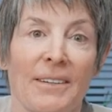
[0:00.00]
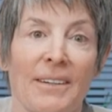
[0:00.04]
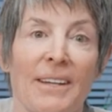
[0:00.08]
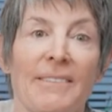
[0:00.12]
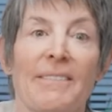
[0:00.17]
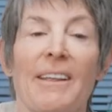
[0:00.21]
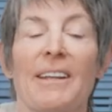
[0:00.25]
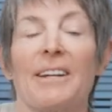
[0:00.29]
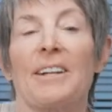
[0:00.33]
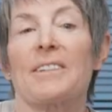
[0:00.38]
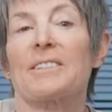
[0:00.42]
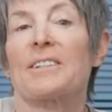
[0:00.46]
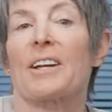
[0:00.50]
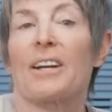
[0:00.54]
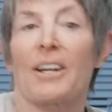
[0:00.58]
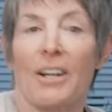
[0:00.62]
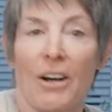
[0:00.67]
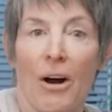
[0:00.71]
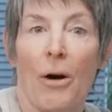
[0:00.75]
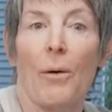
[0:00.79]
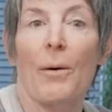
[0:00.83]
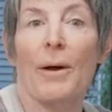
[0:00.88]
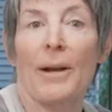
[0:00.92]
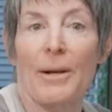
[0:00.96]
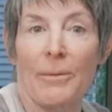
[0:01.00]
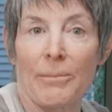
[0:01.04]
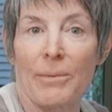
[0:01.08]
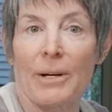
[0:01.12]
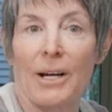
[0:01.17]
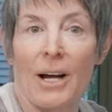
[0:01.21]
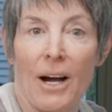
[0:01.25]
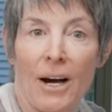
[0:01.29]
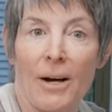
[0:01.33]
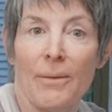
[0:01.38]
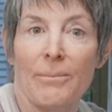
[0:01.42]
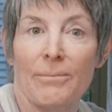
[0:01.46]
And then it's gonna go in and
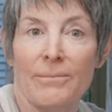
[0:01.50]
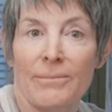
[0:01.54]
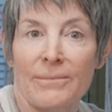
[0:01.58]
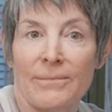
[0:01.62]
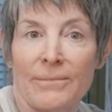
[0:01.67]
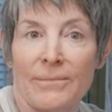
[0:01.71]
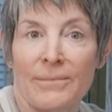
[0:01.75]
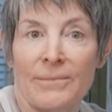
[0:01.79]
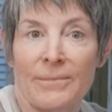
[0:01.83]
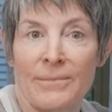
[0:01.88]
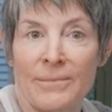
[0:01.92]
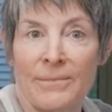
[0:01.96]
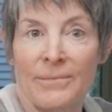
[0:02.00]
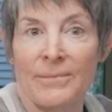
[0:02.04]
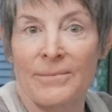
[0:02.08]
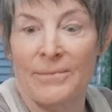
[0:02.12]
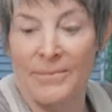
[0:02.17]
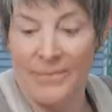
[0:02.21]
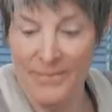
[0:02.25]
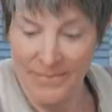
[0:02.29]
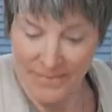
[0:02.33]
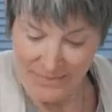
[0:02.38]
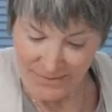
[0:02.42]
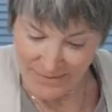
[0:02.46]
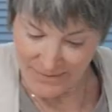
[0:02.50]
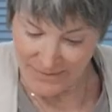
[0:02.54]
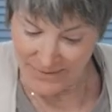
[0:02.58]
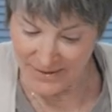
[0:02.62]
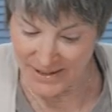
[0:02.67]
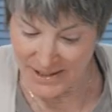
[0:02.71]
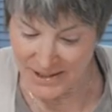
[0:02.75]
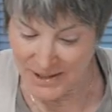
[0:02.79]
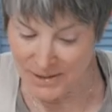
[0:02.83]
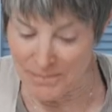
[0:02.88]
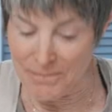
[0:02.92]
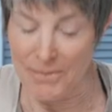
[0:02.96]
become
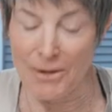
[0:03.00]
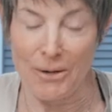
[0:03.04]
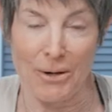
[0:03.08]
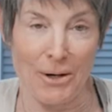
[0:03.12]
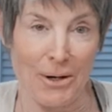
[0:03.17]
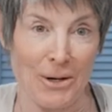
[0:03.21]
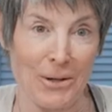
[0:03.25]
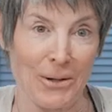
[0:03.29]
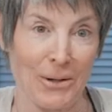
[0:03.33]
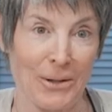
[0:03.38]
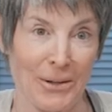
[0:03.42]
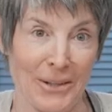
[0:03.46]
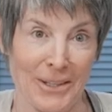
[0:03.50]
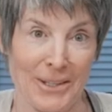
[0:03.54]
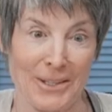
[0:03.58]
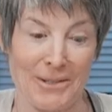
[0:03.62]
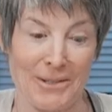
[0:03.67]
this miracle that